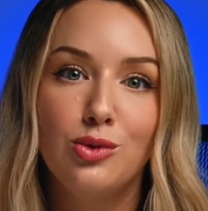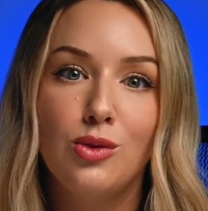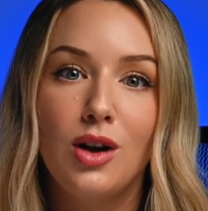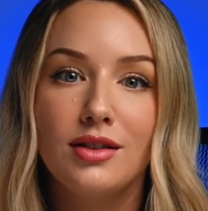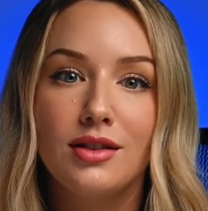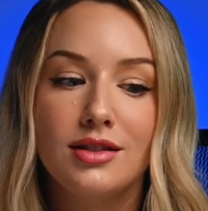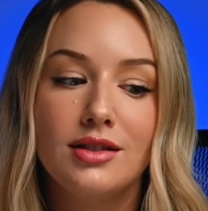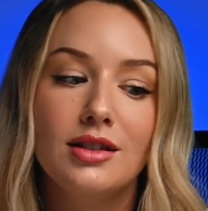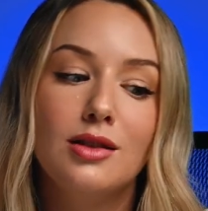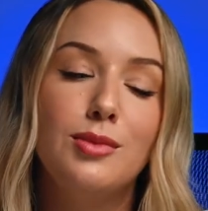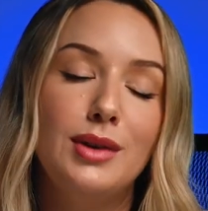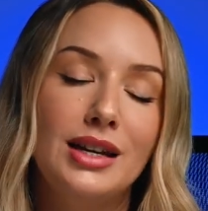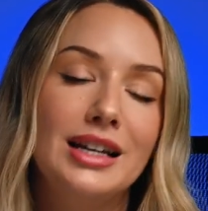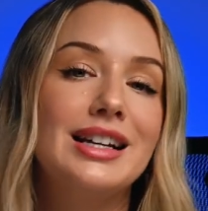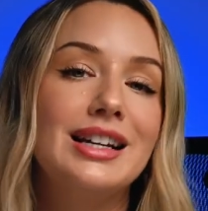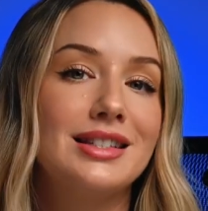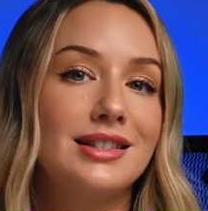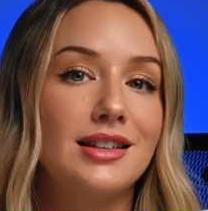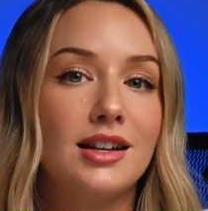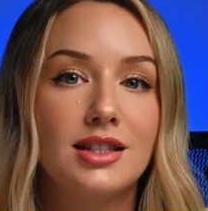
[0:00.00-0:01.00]
while still being
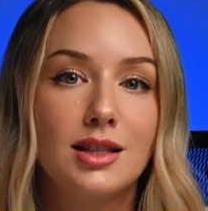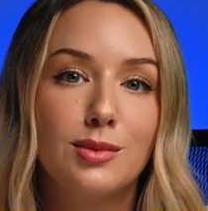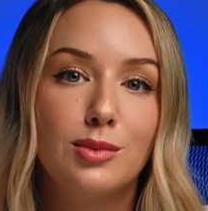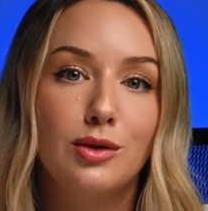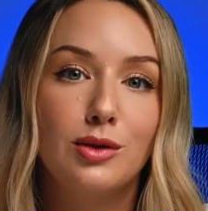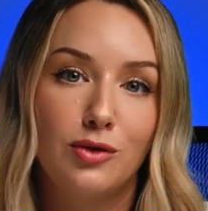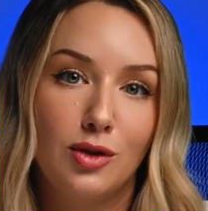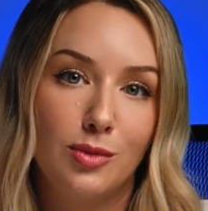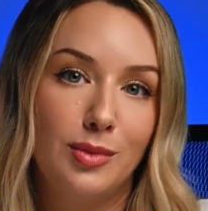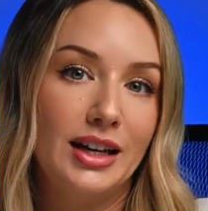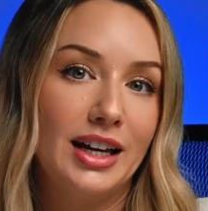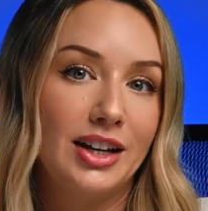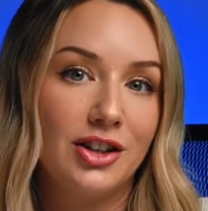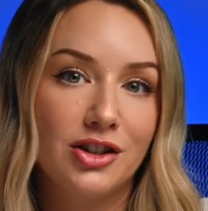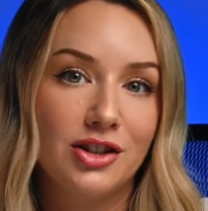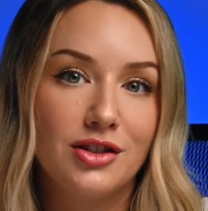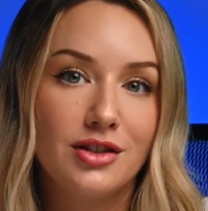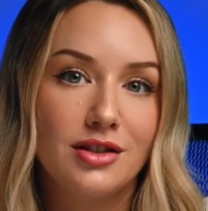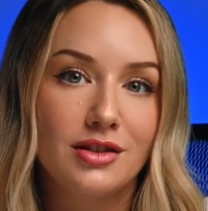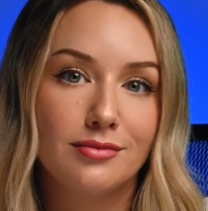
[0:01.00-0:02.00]
accessible for
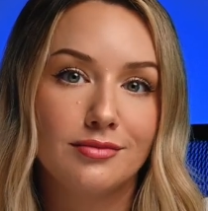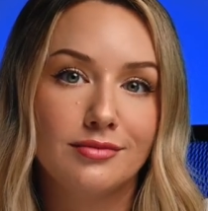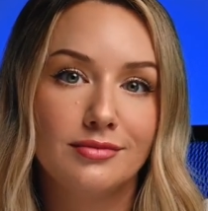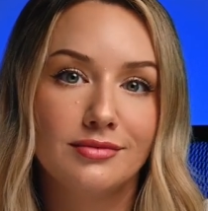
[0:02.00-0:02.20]
beginners.